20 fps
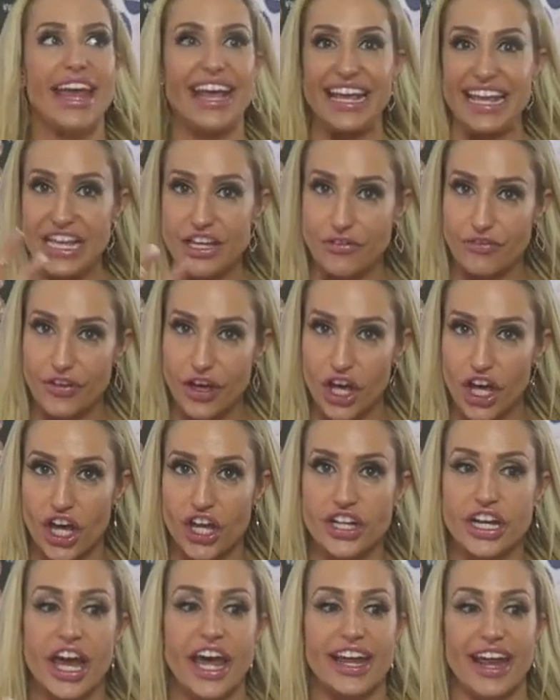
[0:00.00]

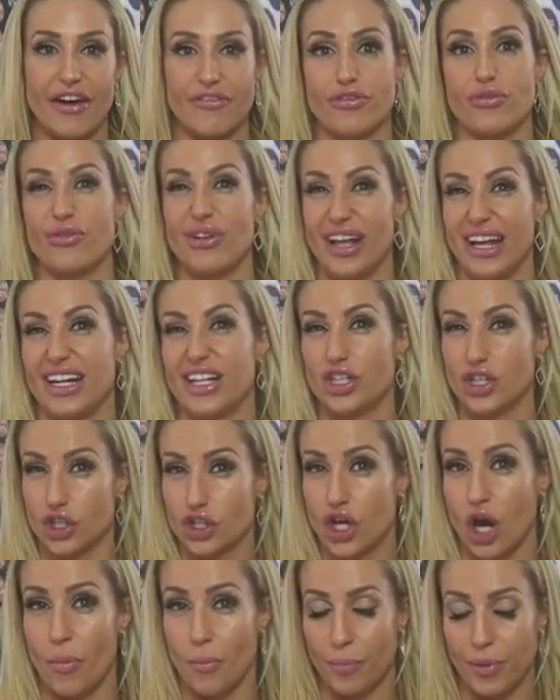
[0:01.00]
even, and have a really
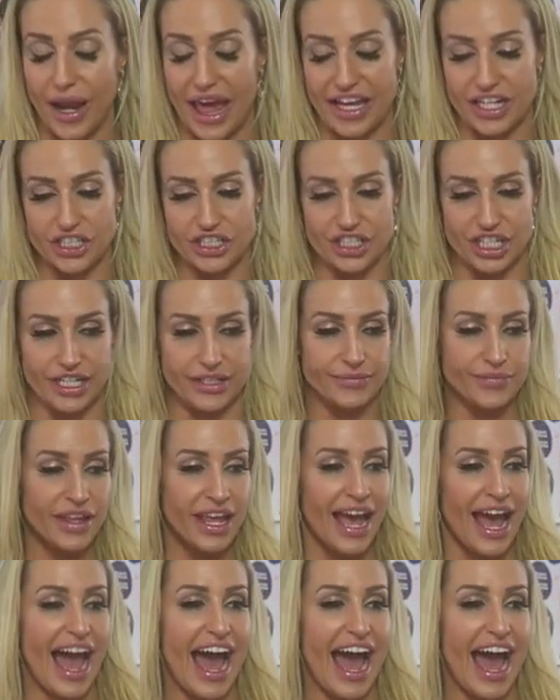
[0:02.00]
good complexion.